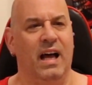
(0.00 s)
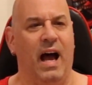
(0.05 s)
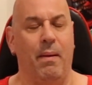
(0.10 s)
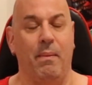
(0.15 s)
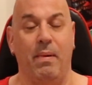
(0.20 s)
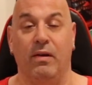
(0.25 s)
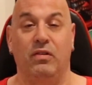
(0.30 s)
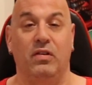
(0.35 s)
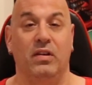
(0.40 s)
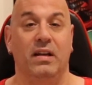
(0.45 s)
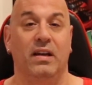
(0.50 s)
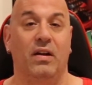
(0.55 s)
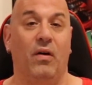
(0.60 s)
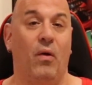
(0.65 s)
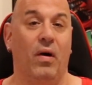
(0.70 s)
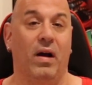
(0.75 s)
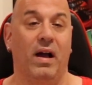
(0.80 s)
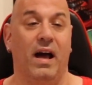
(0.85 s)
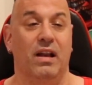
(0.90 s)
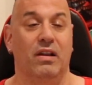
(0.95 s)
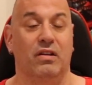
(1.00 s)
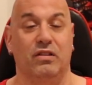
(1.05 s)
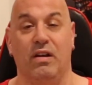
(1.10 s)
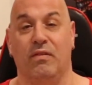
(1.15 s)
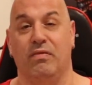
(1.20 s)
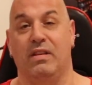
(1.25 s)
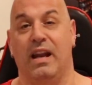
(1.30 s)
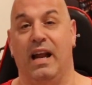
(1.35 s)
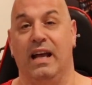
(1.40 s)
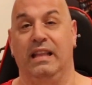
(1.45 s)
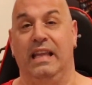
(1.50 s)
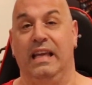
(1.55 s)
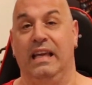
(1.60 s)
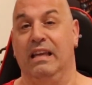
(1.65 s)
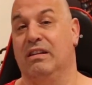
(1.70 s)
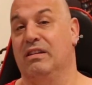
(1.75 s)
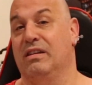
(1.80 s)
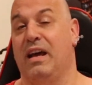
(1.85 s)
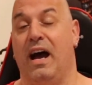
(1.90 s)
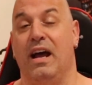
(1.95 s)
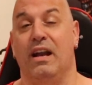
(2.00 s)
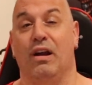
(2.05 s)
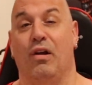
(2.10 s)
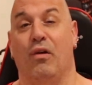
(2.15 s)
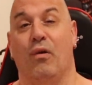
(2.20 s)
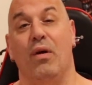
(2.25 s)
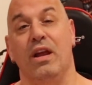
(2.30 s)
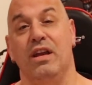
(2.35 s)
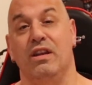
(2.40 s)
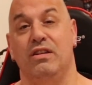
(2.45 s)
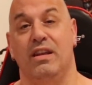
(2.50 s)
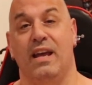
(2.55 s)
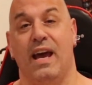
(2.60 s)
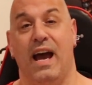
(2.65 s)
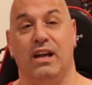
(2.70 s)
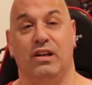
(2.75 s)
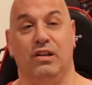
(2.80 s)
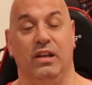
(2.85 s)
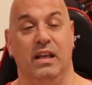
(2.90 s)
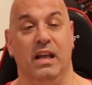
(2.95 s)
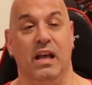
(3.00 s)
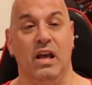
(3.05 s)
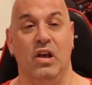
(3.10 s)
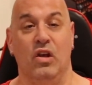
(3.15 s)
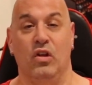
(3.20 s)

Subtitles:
I mean, I've seen all kinds of stuff that I think is kind of crazy, actually.